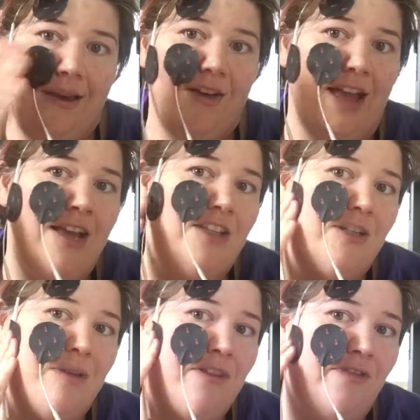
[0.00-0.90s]
Okay, so
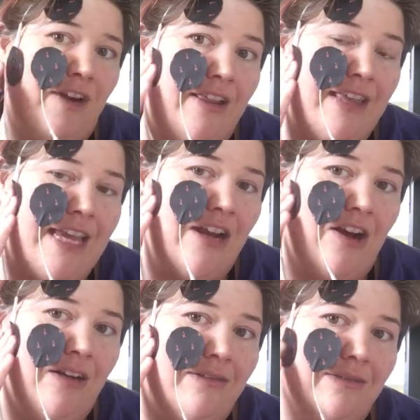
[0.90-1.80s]
you can be in front of the
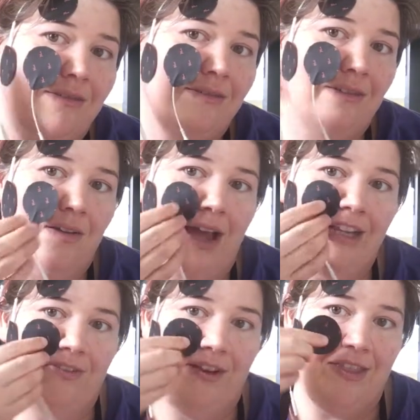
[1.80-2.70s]
ear. Okay, I
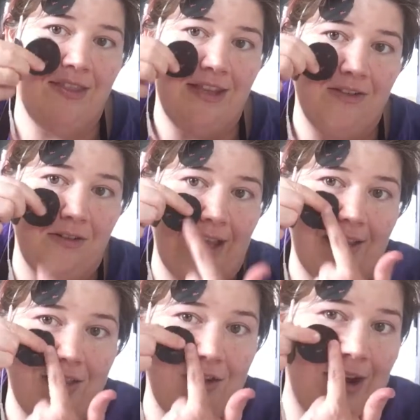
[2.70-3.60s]
just find that these are like
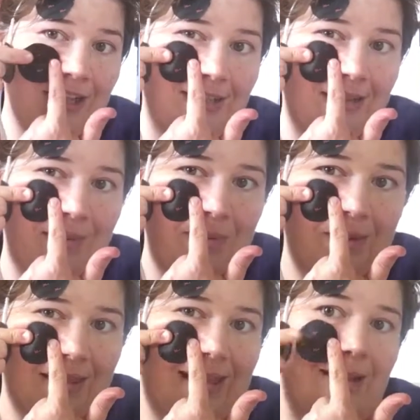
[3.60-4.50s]
the direction that people
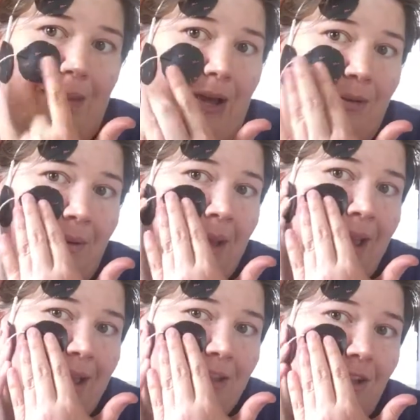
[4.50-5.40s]
can think about.
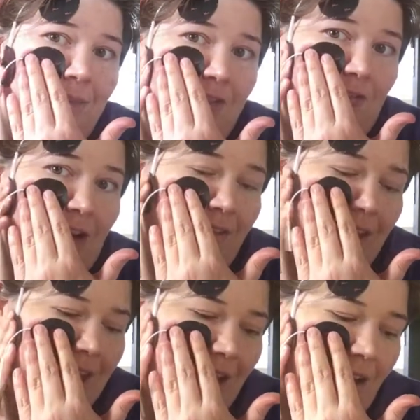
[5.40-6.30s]
So you can be front of
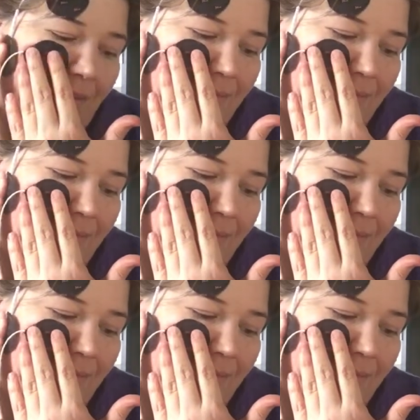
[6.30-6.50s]
the ear.